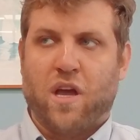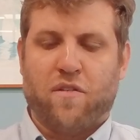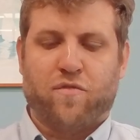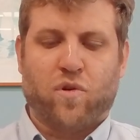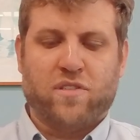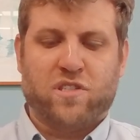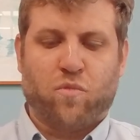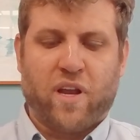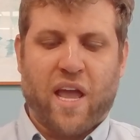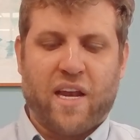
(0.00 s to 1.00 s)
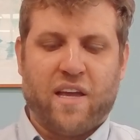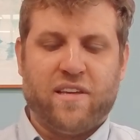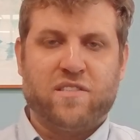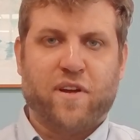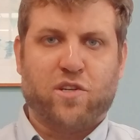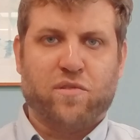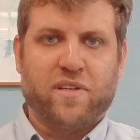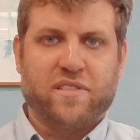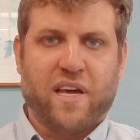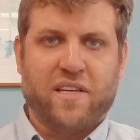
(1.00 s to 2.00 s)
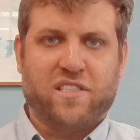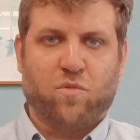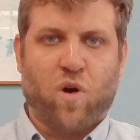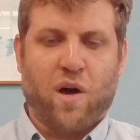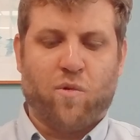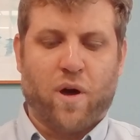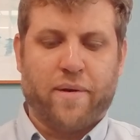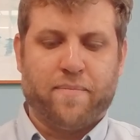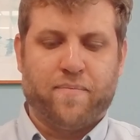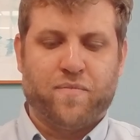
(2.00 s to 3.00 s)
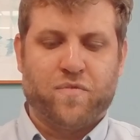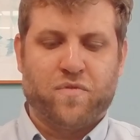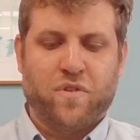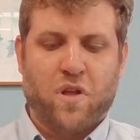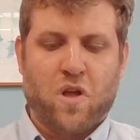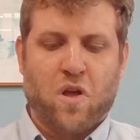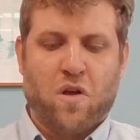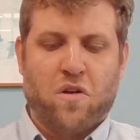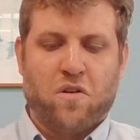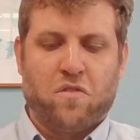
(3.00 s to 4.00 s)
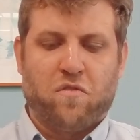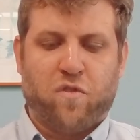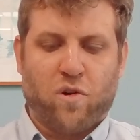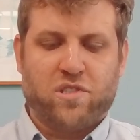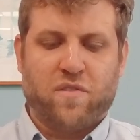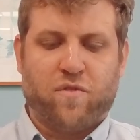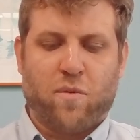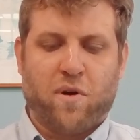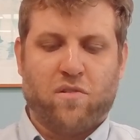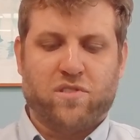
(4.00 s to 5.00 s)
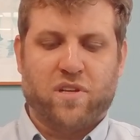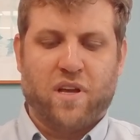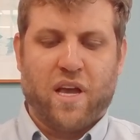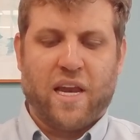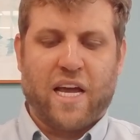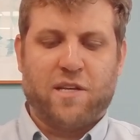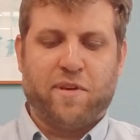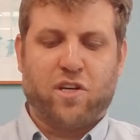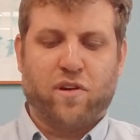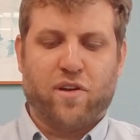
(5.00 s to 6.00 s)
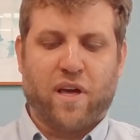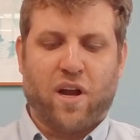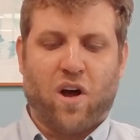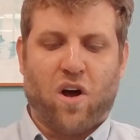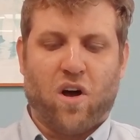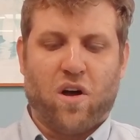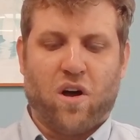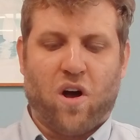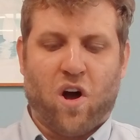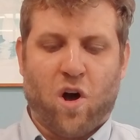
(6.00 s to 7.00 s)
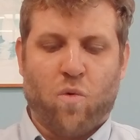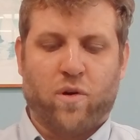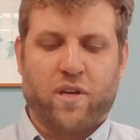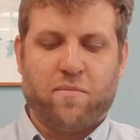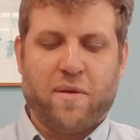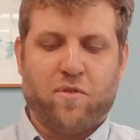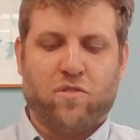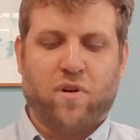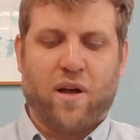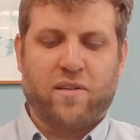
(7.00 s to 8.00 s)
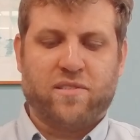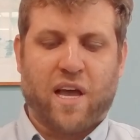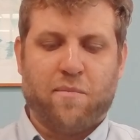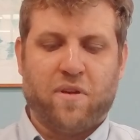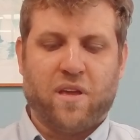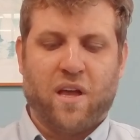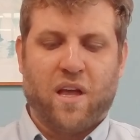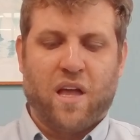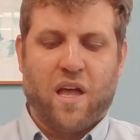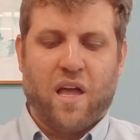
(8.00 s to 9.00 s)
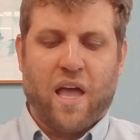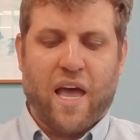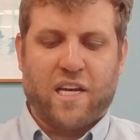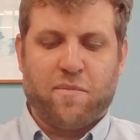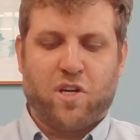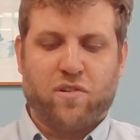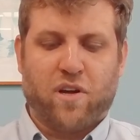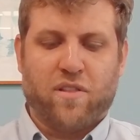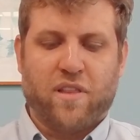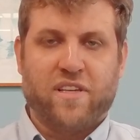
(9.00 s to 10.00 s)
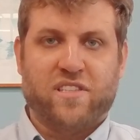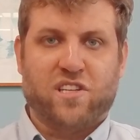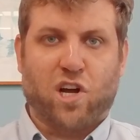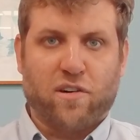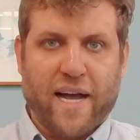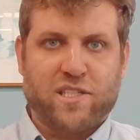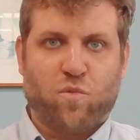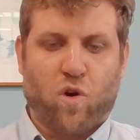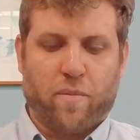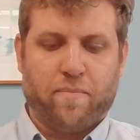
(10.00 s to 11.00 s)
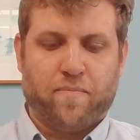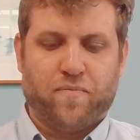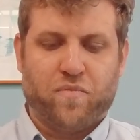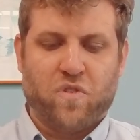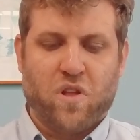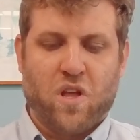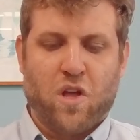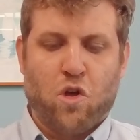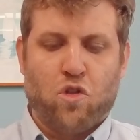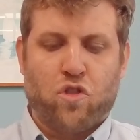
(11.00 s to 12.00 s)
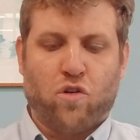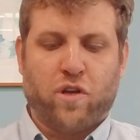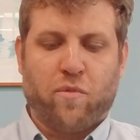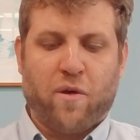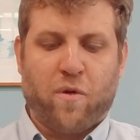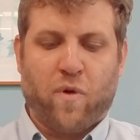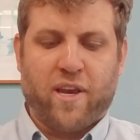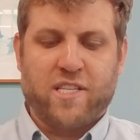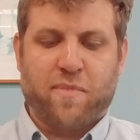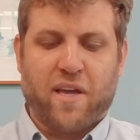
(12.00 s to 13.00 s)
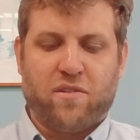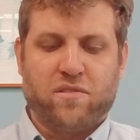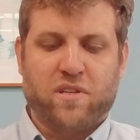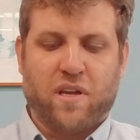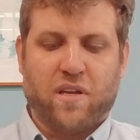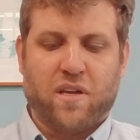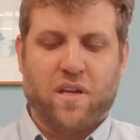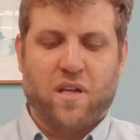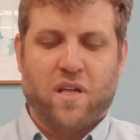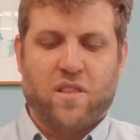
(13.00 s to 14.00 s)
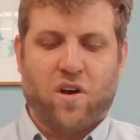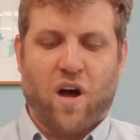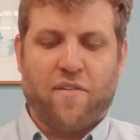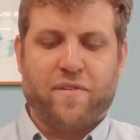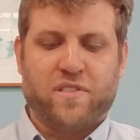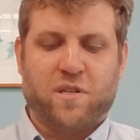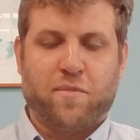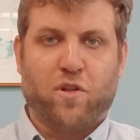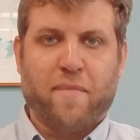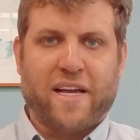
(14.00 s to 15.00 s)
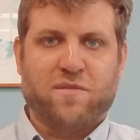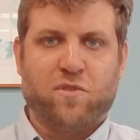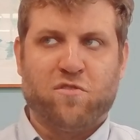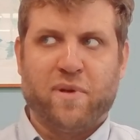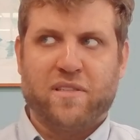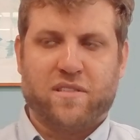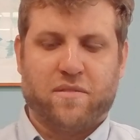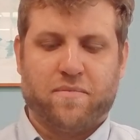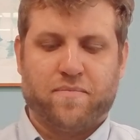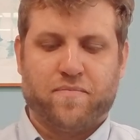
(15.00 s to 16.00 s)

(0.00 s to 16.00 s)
And for us to win any of these victories that Sawant won, first and foremost, it had to be clear that all working people alongside me had to be clear that this is class war. The only way we win is by using the office to build mass movements,